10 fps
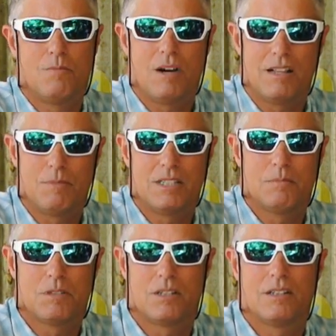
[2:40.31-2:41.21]
you might be
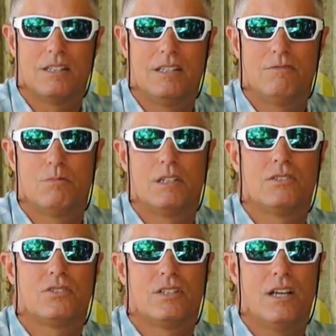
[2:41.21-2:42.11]
tempted to leave, but
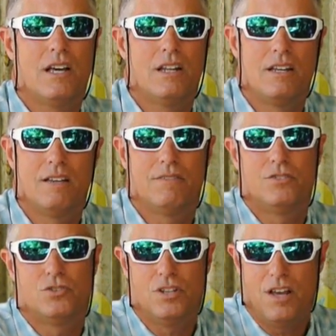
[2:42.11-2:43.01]
instead, if
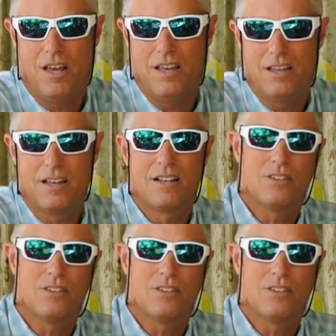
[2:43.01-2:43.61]
you stay,